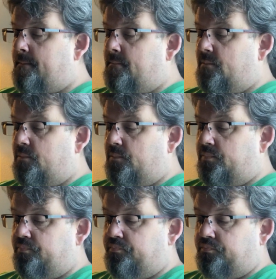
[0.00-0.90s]

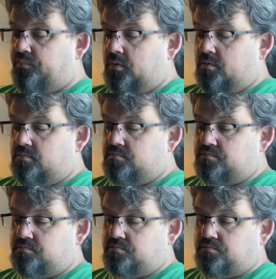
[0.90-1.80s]

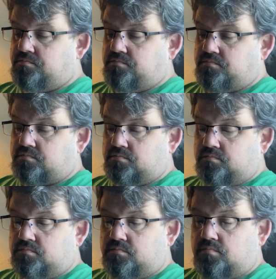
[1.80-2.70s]

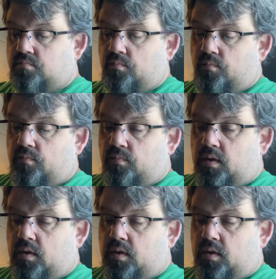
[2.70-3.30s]
No one is speaking in this clip.